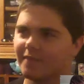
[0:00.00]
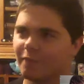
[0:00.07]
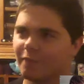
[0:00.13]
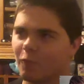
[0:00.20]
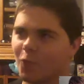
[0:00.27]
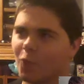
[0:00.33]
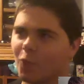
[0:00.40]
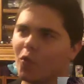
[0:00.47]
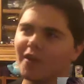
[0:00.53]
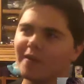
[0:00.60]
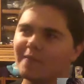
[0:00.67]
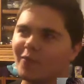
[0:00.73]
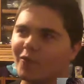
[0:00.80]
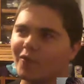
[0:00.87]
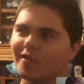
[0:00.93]
one
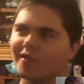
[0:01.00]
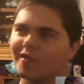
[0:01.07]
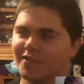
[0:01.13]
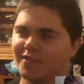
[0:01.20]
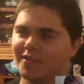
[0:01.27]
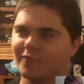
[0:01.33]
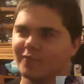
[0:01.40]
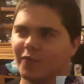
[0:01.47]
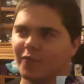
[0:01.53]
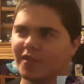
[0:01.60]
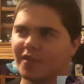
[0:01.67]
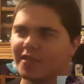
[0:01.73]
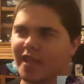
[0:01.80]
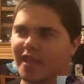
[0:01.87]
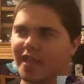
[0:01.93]
more just for when the
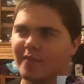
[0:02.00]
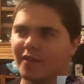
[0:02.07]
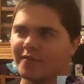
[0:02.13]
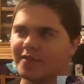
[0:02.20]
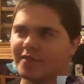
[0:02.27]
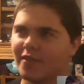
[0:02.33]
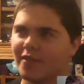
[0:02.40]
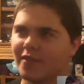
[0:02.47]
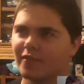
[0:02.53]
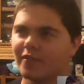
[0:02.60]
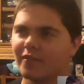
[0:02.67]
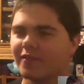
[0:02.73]
dam comes out.